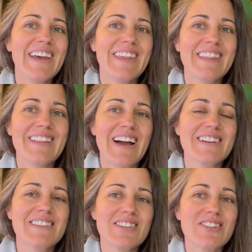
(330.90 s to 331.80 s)
in the
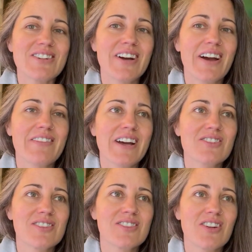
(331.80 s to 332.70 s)
last year, I've
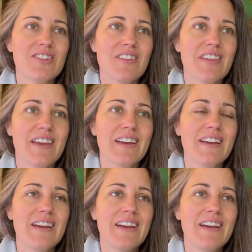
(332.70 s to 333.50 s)
actually started to think,